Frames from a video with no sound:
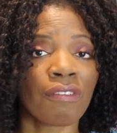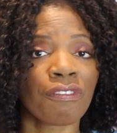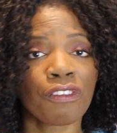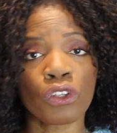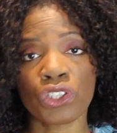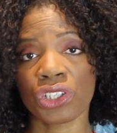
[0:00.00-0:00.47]

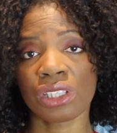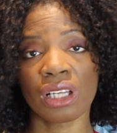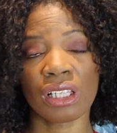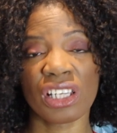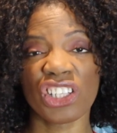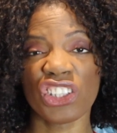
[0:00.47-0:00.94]

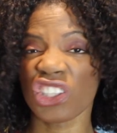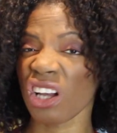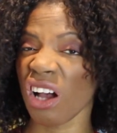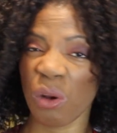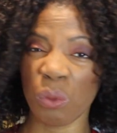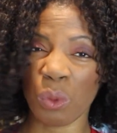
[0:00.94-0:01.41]
Unfortunately, you
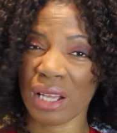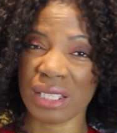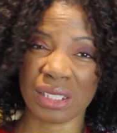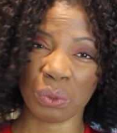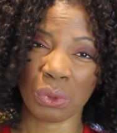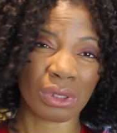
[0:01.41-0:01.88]
can't
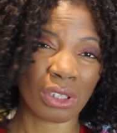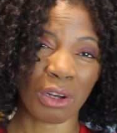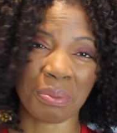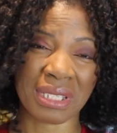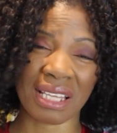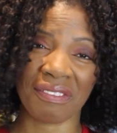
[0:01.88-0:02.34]
whiten
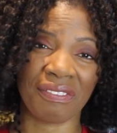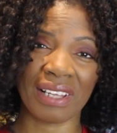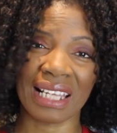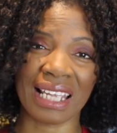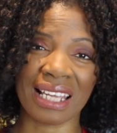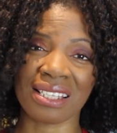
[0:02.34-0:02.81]
composite
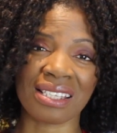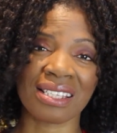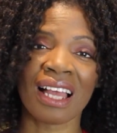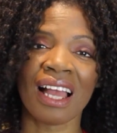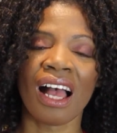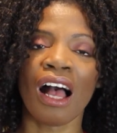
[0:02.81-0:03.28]

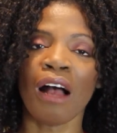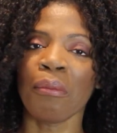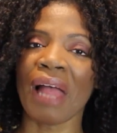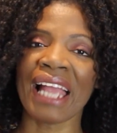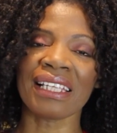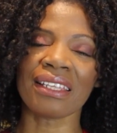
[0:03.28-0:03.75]
fillings.
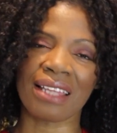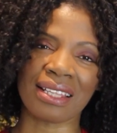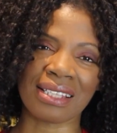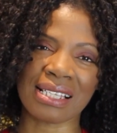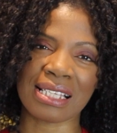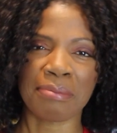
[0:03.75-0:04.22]

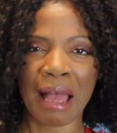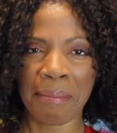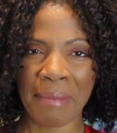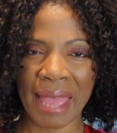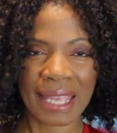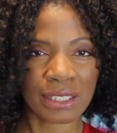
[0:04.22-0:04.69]
Anything that's
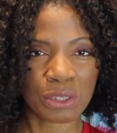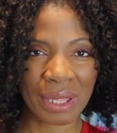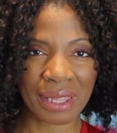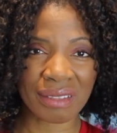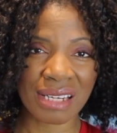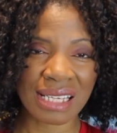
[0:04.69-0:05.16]
man-made,
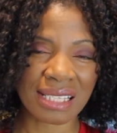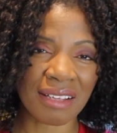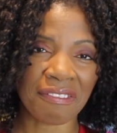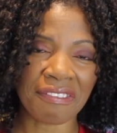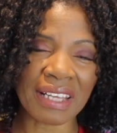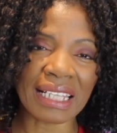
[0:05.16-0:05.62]
whether it's a
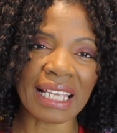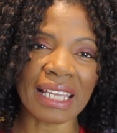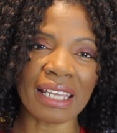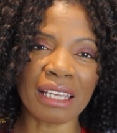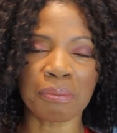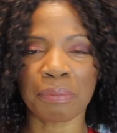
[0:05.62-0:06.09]

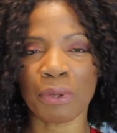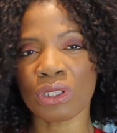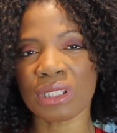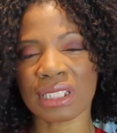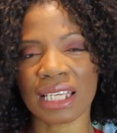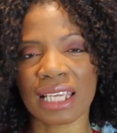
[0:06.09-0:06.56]
filling,
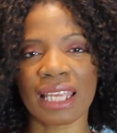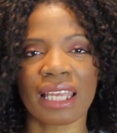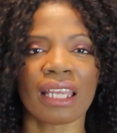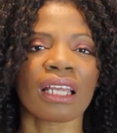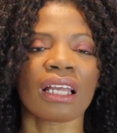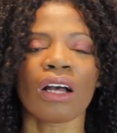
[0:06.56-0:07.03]

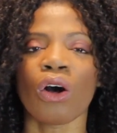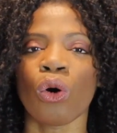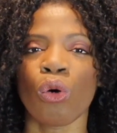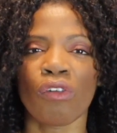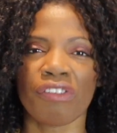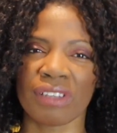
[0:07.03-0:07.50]
bonding,
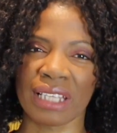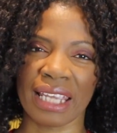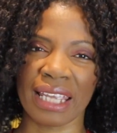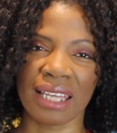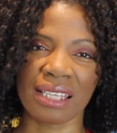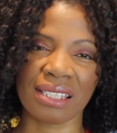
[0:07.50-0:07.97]
or
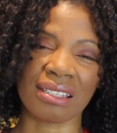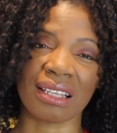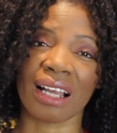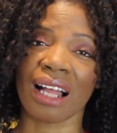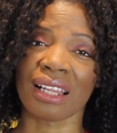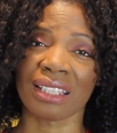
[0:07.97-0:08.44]
veneers, the
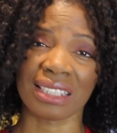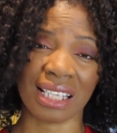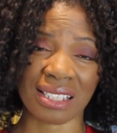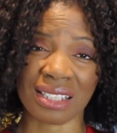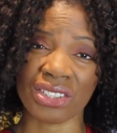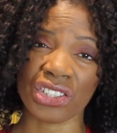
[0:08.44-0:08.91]
color
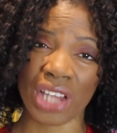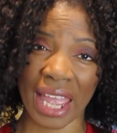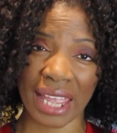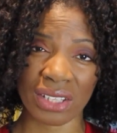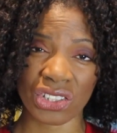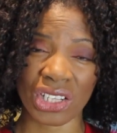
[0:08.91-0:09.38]
doesn't
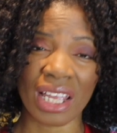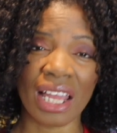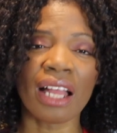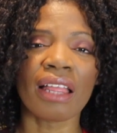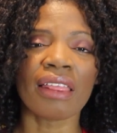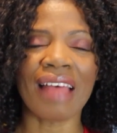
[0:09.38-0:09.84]
change.
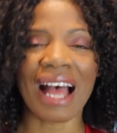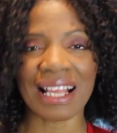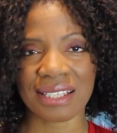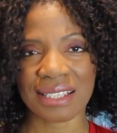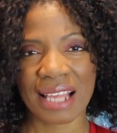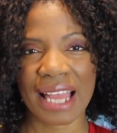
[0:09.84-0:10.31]

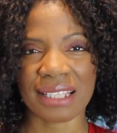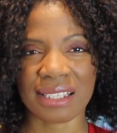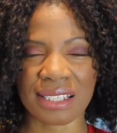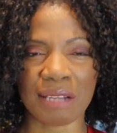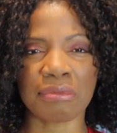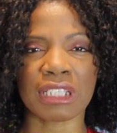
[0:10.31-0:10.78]
That said,
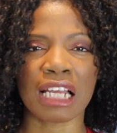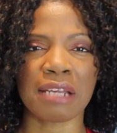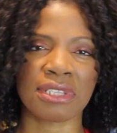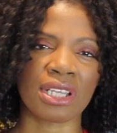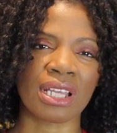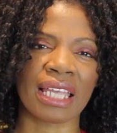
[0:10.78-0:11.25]

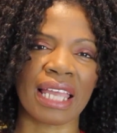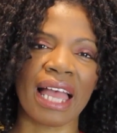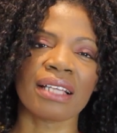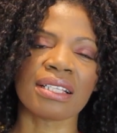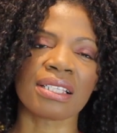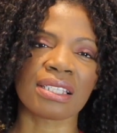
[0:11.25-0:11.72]
sometimes you can
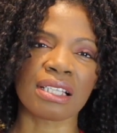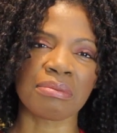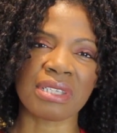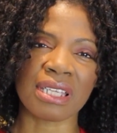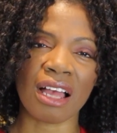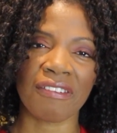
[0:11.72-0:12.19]
get some
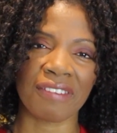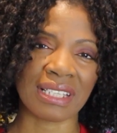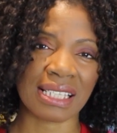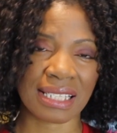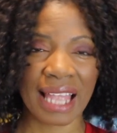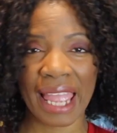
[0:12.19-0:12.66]

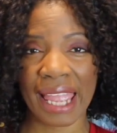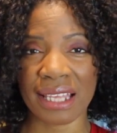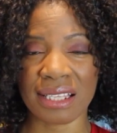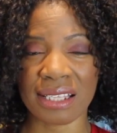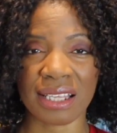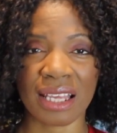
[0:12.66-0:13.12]
surface
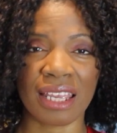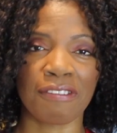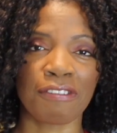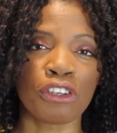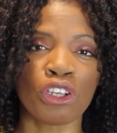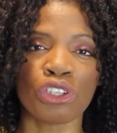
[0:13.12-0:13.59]
stains that
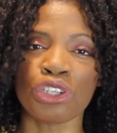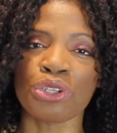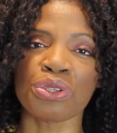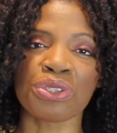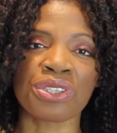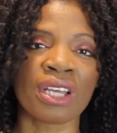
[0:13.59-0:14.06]
if you
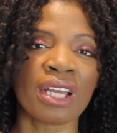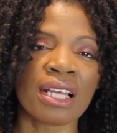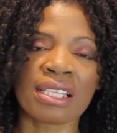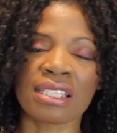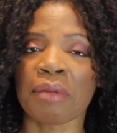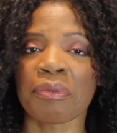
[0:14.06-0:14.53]
use
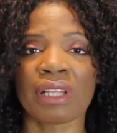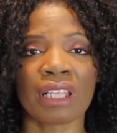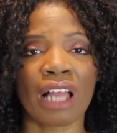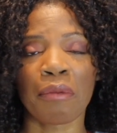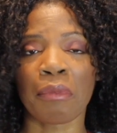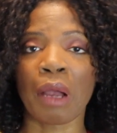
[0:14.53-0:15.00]
something
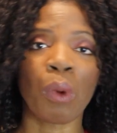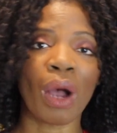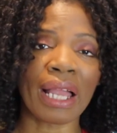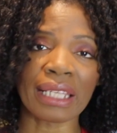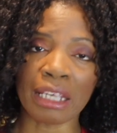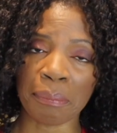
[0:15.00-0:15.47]
like my
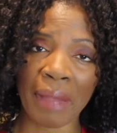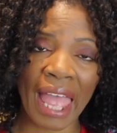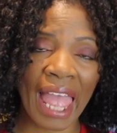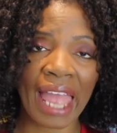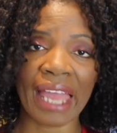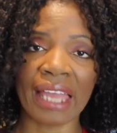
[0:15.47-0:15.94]
whitening
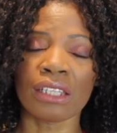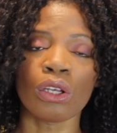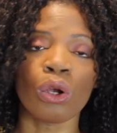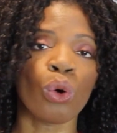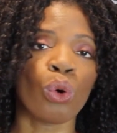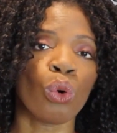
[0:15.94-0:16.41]
pen,
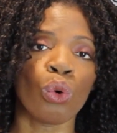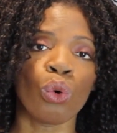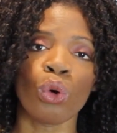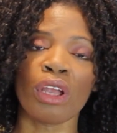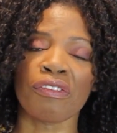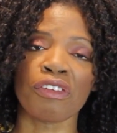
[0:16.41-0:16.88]

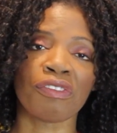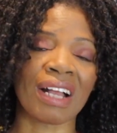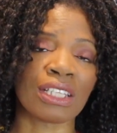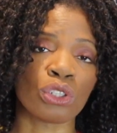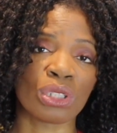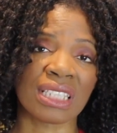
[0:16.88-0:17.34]
or if you've
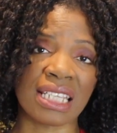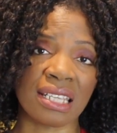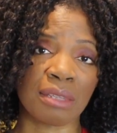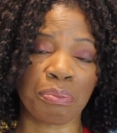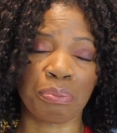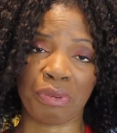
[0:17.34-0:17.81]
had your
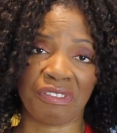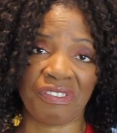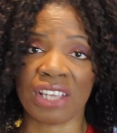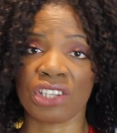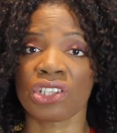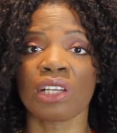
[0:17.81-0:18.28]
teeth
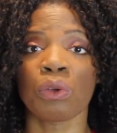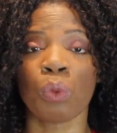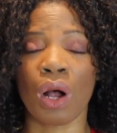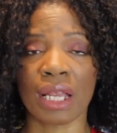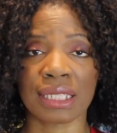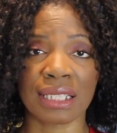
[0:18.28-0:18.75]
professionally
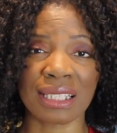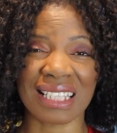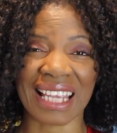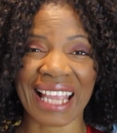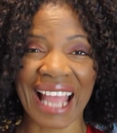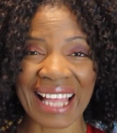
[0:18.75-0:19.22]
whitened,
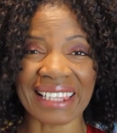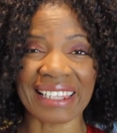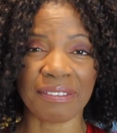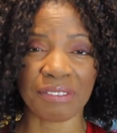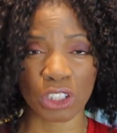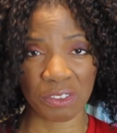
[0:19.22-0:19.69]
it can
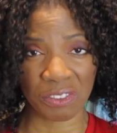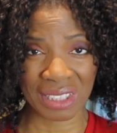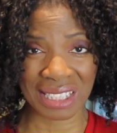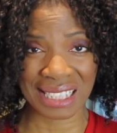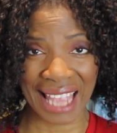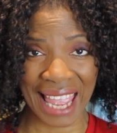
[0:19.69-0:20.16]
lift off
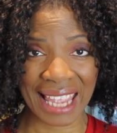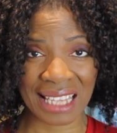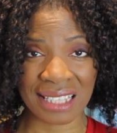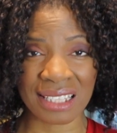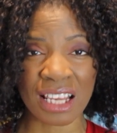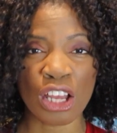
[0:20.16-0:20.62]
the
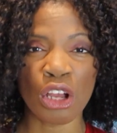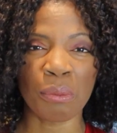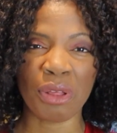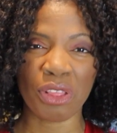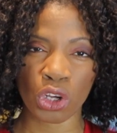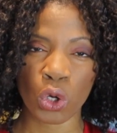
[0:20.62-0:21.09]
stains,
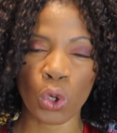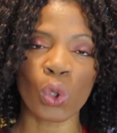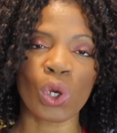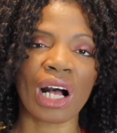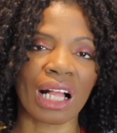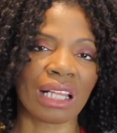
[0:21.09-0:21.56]
but the
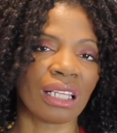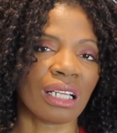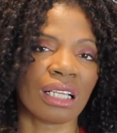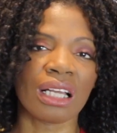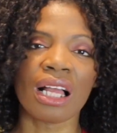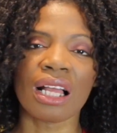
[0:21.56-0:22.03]
core color